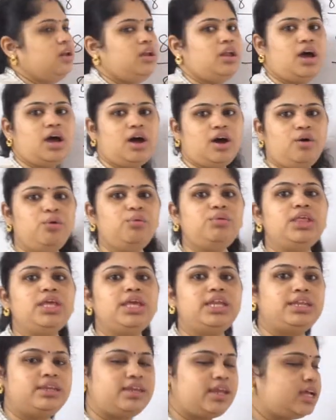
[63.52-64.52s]
Now
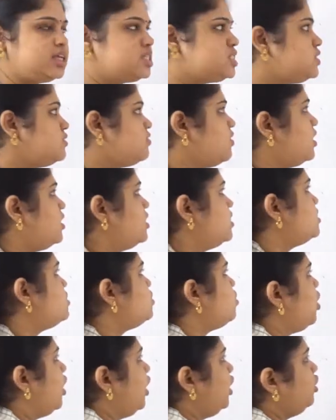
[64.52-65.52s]
the next one
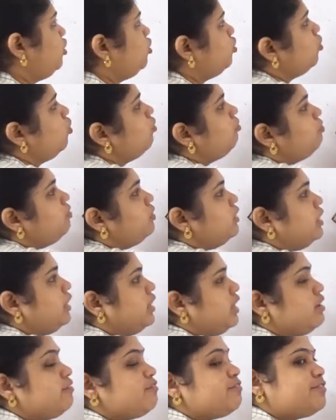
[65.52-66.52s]
is going to fill
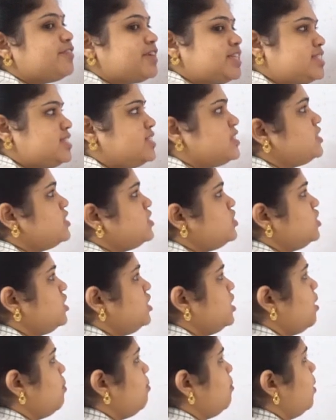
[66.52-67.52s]
the first
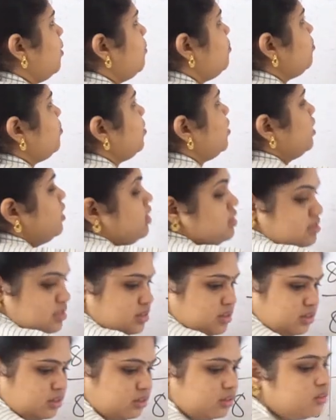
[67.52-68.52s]
digit number,
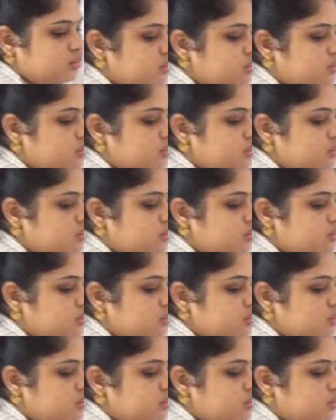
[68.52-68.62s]
isn't it?